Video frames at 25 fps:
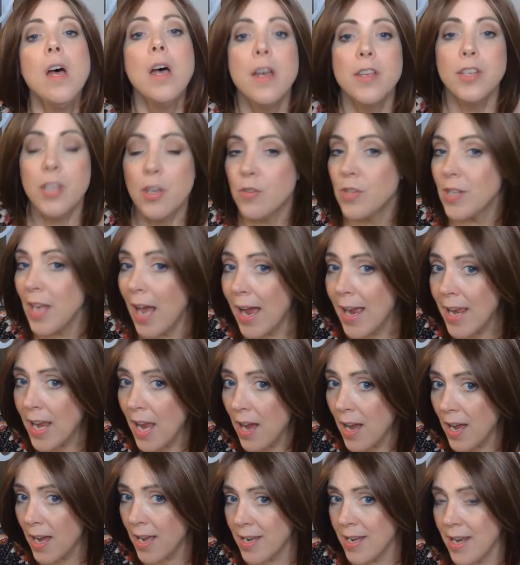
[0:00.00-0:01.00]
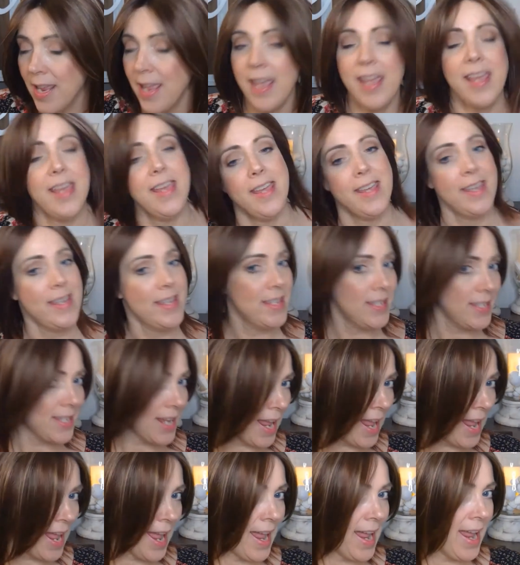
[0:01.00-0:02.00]
So Zion is
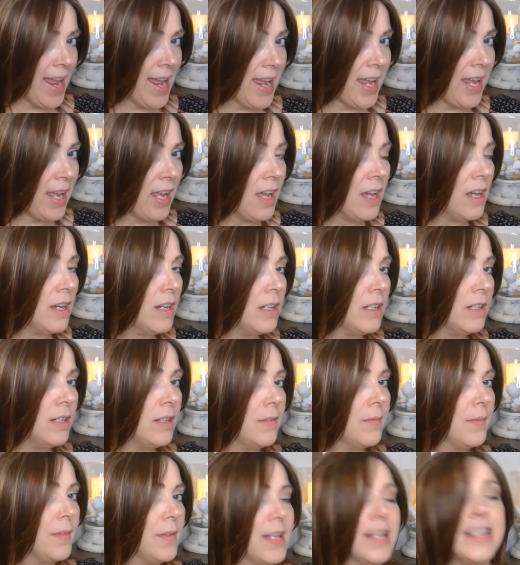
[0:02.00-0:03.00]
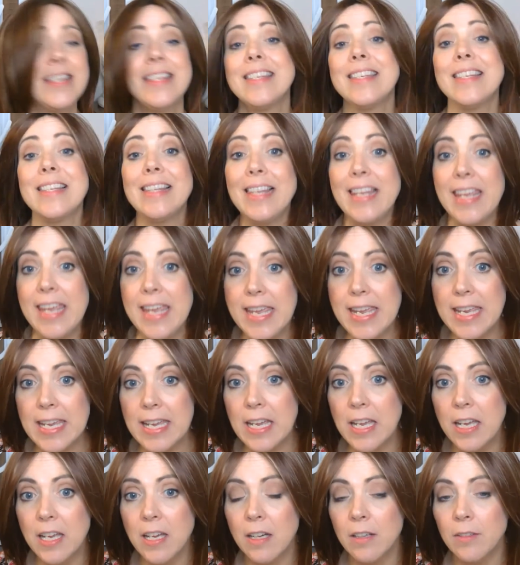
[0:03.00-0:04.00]
a
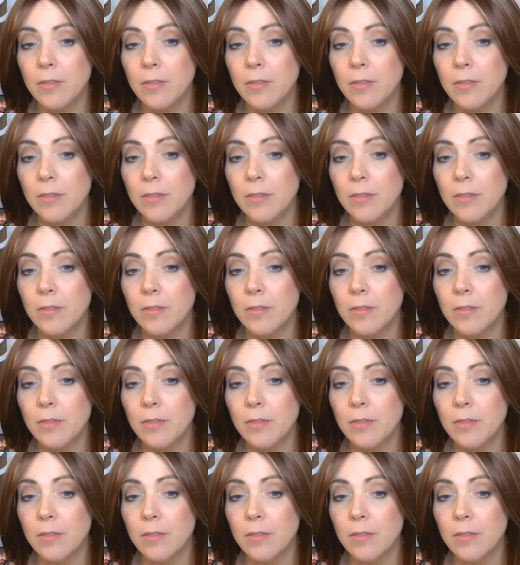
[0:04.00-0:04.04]
sleek